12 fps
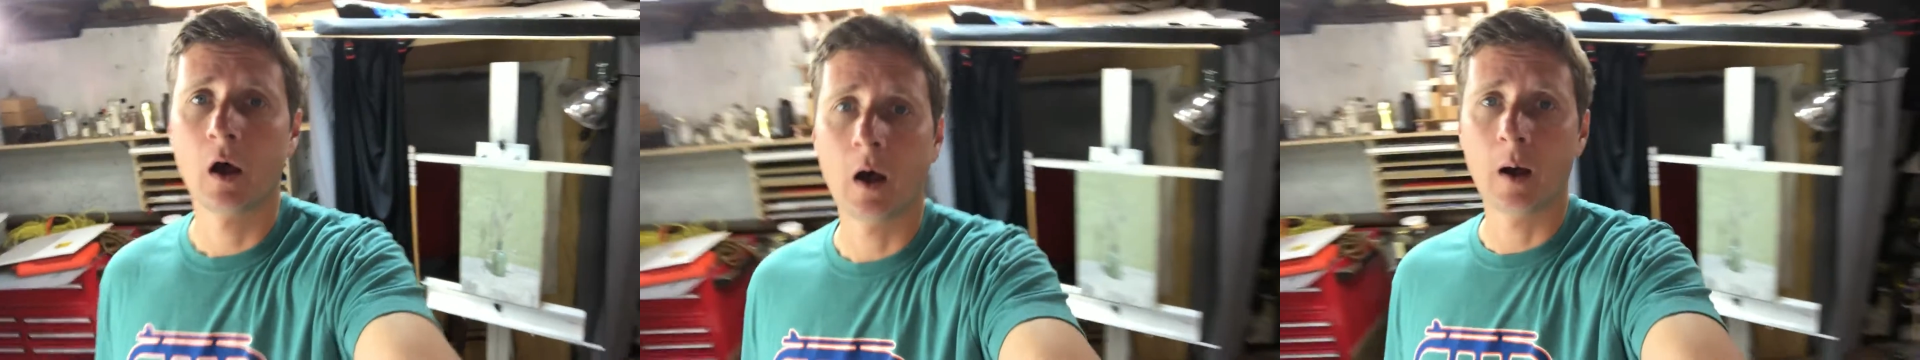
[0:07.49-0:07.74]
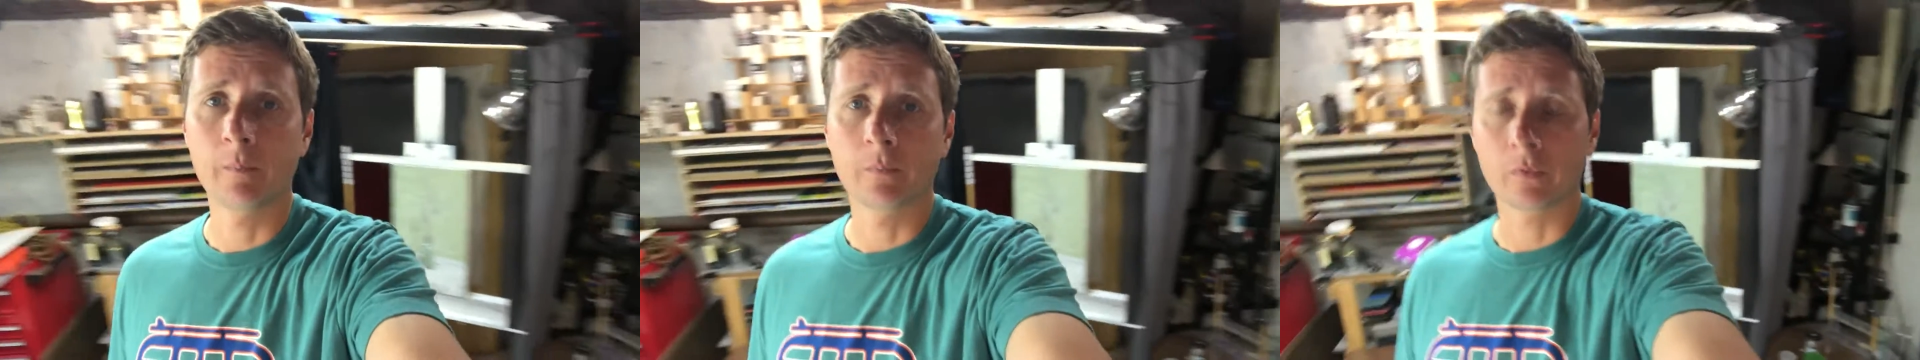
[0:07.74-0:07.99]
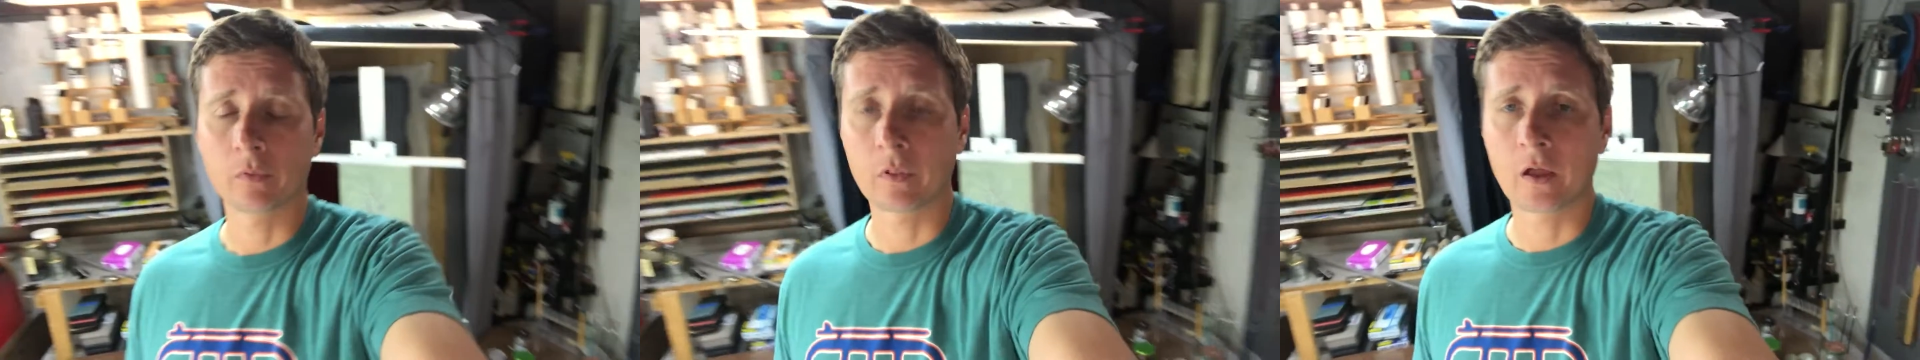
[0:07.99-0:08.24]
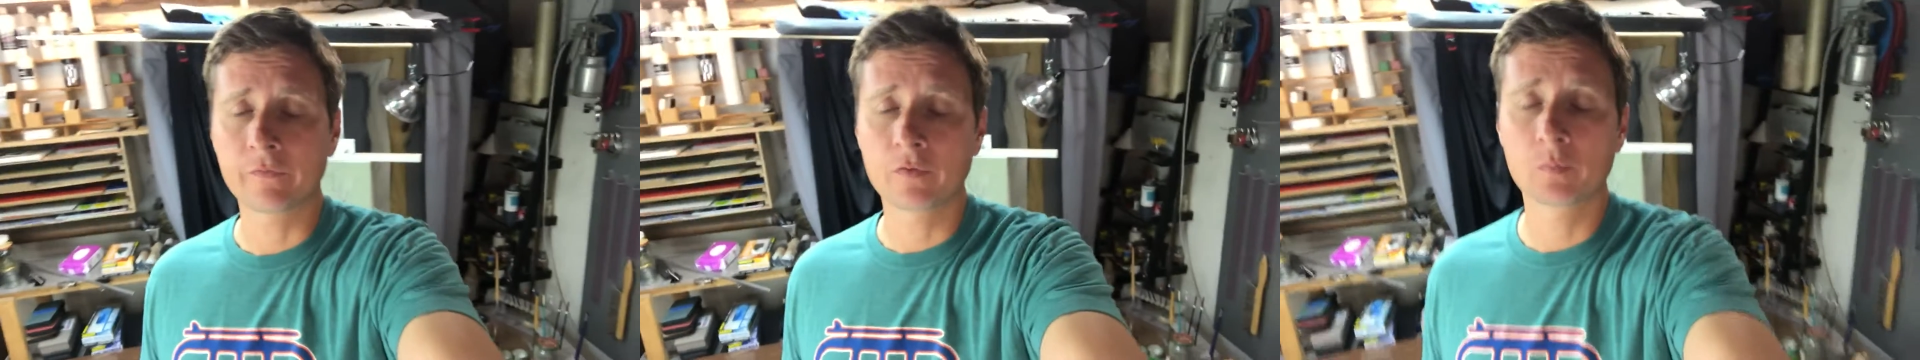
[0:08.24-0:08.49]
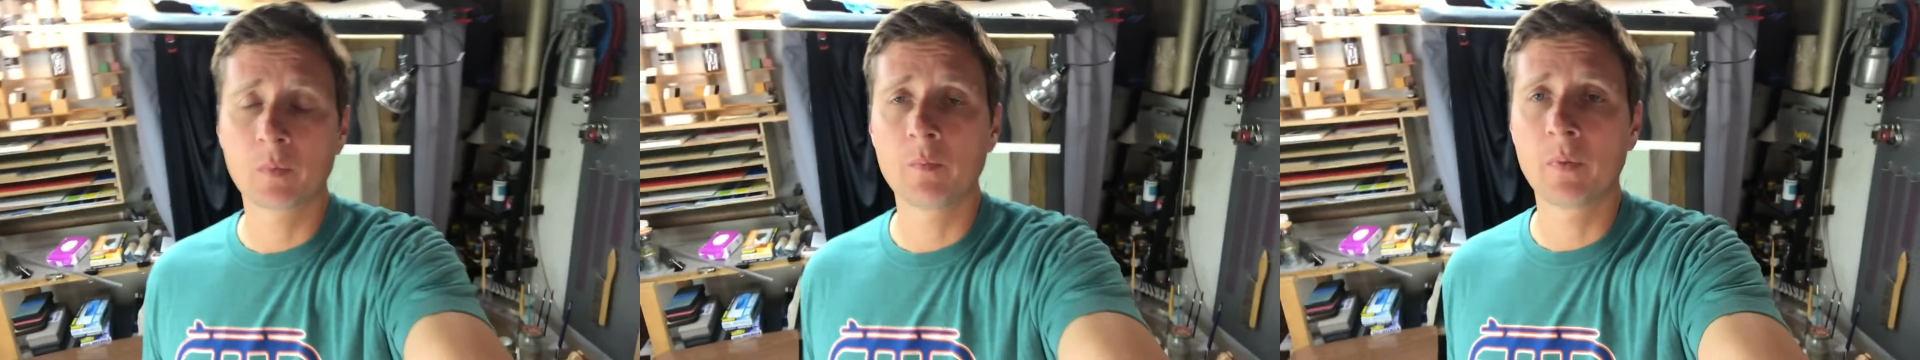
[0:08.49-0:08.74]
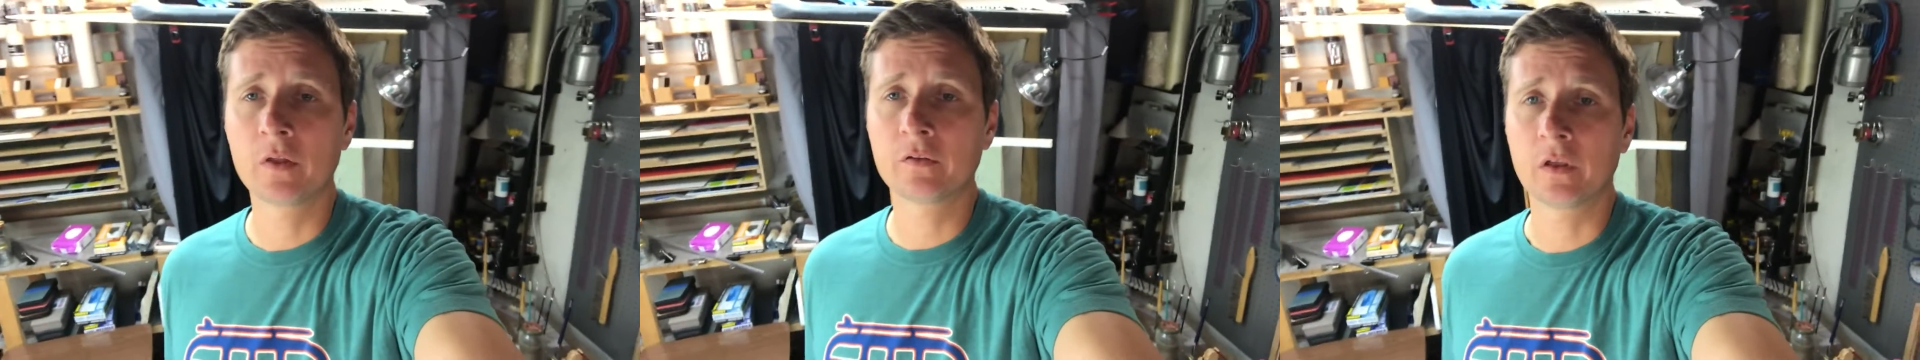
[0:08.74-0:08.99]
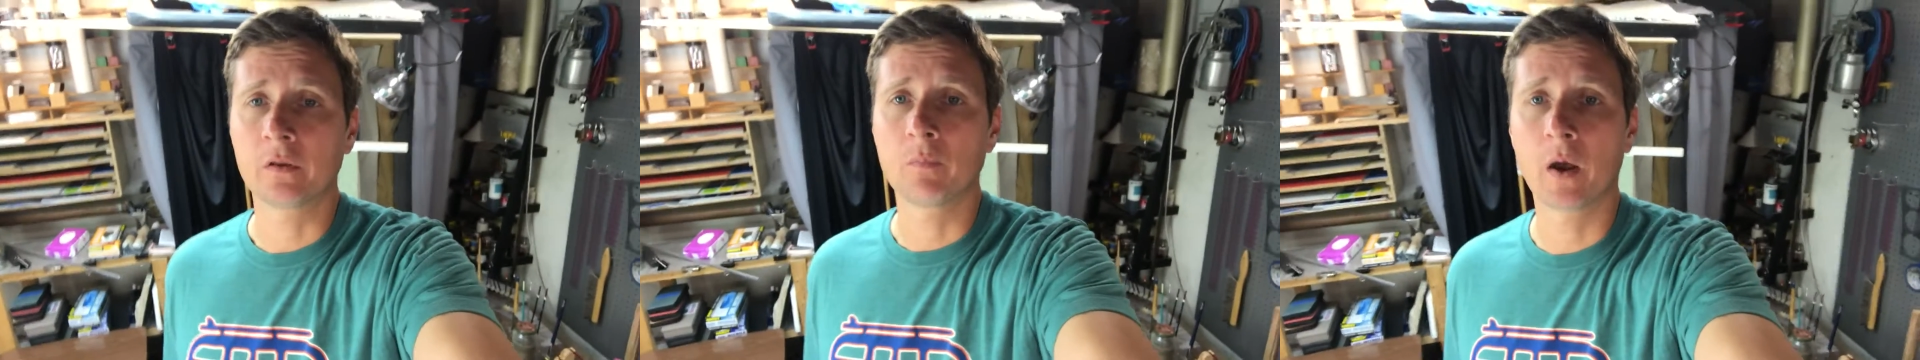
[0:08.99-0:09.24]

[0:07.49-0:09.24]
Um, life has been busy.